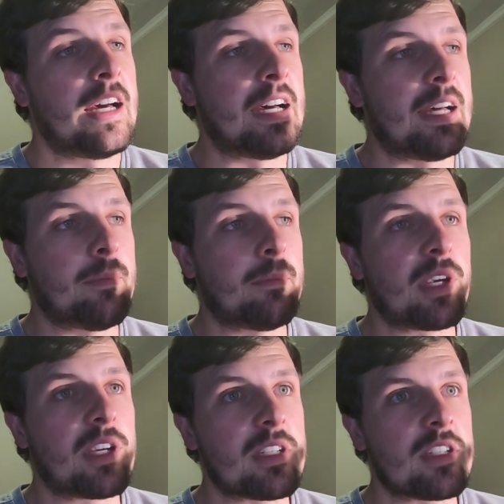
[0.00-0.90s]
Um,
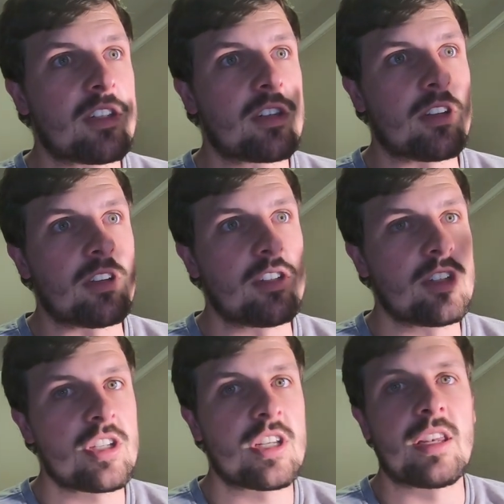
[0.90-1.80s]
because it's going to
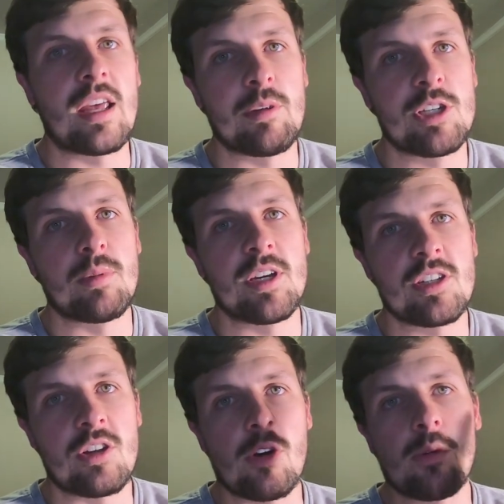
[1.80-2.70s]
just damage my
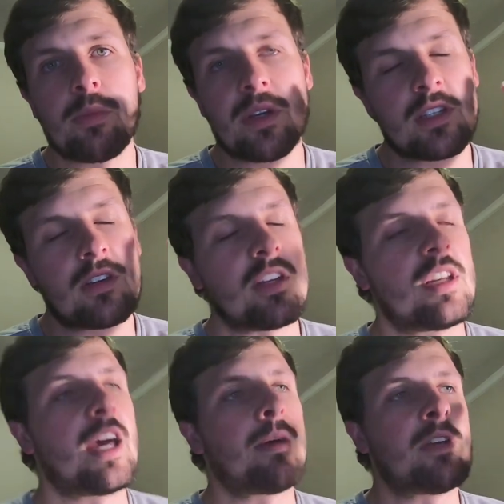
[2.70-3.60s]
scope. It's going to
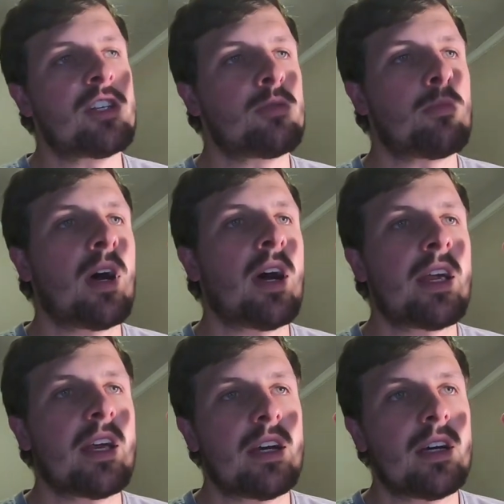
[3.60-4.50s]
damage
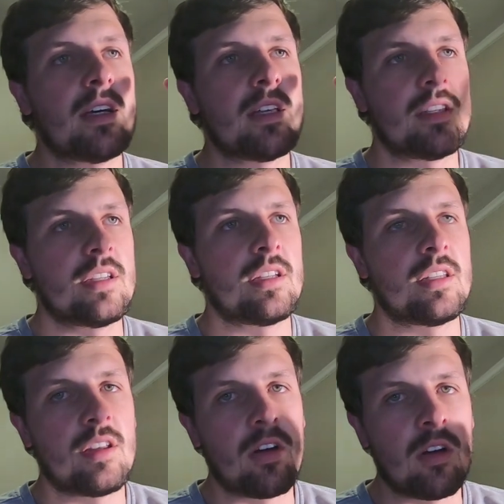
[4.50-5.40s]
my uh, the
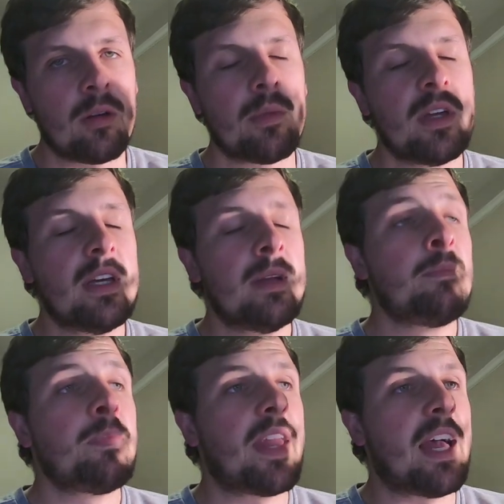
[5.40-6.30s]
the arm
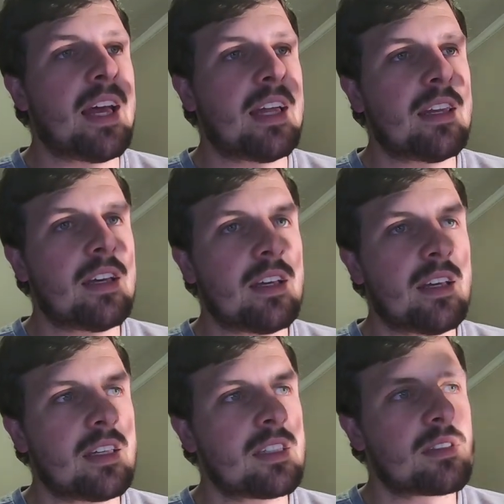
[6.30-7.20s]
and
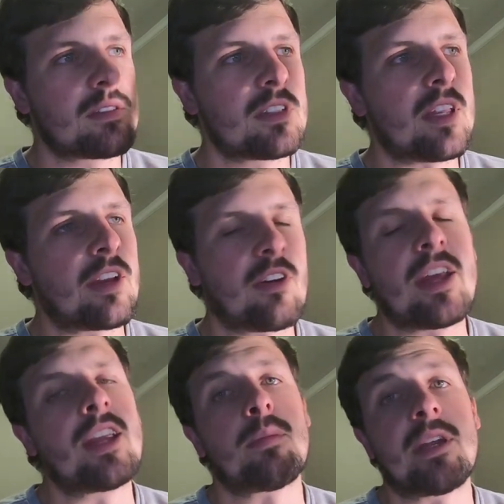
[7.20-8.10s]
uh, it's like
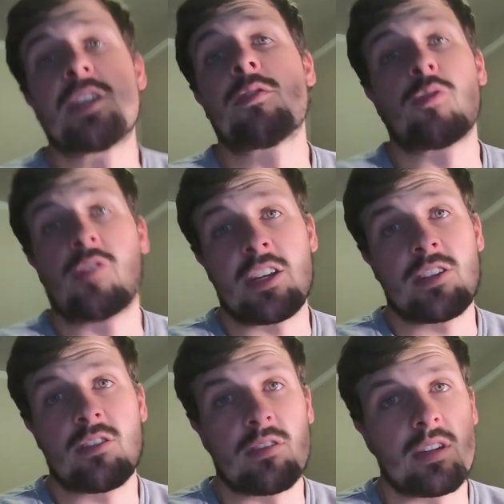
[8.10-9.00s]
creating place for us
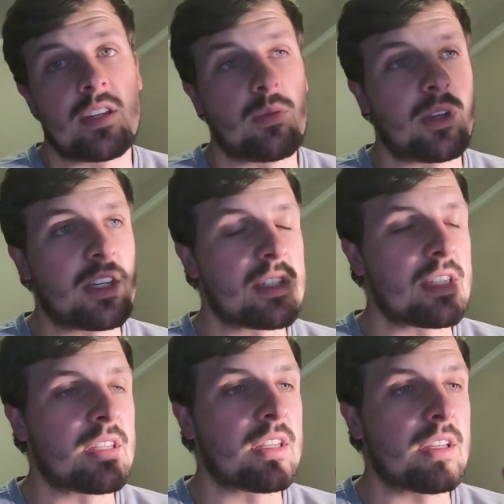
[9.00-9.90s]
to sit when it's
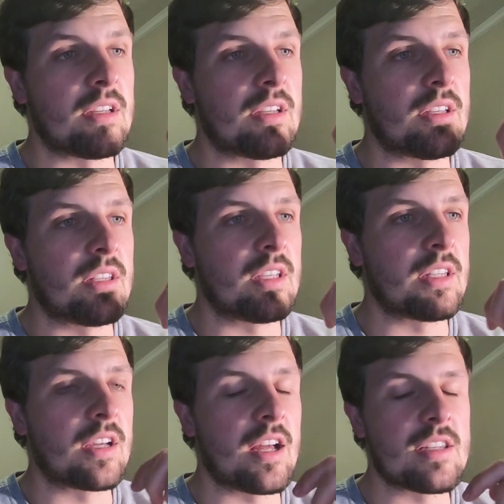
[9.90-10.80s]
in the in
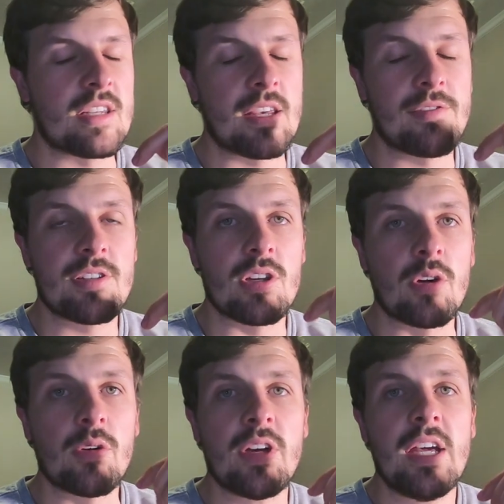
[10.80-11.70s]
the gun safe.
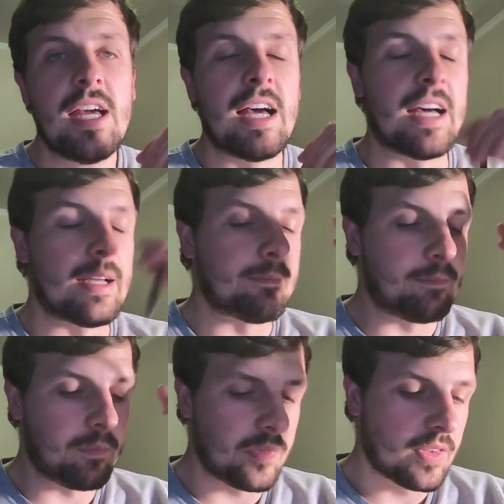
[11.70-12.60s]
So
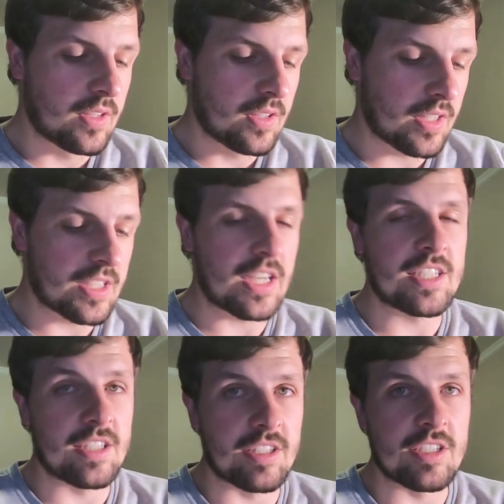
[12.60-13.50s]
um, things I
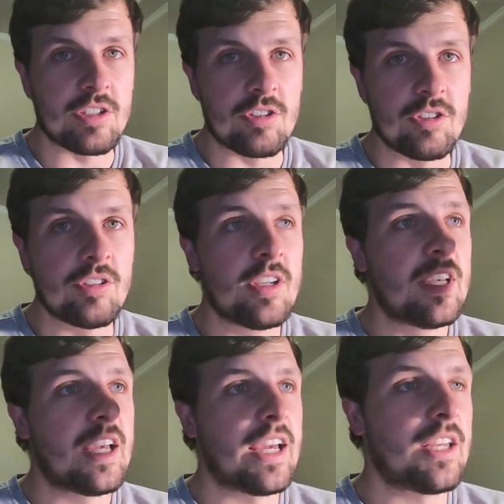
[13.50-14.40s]
still need to do.
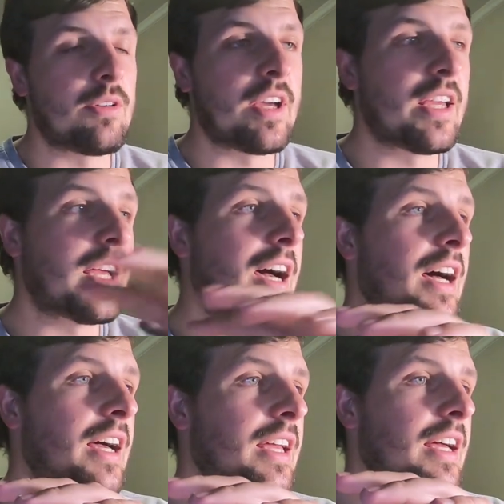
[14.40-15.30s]
Anyway,
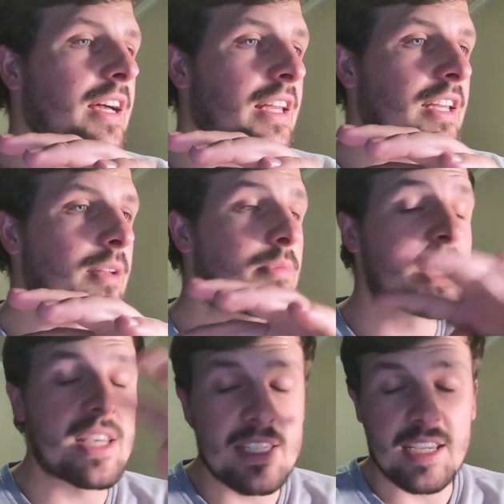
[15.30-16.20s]
I ended up
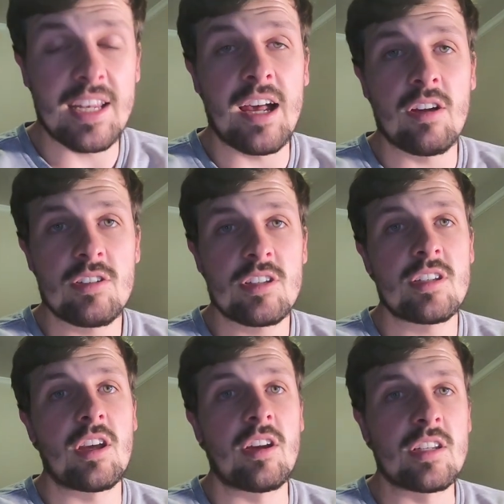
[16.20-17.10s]
testing it
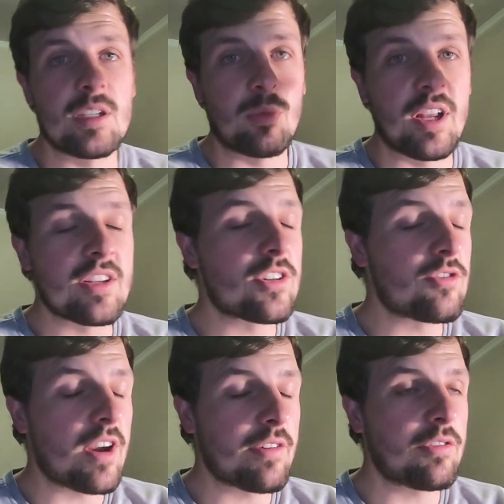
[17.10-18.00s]
out on someone
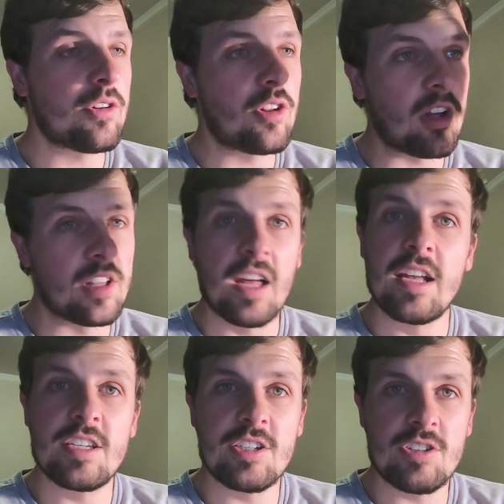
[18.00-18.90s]
else's rifle on the
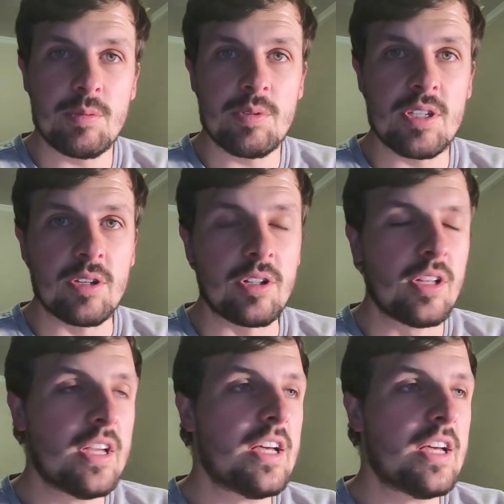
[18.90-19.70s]
hunting trip still.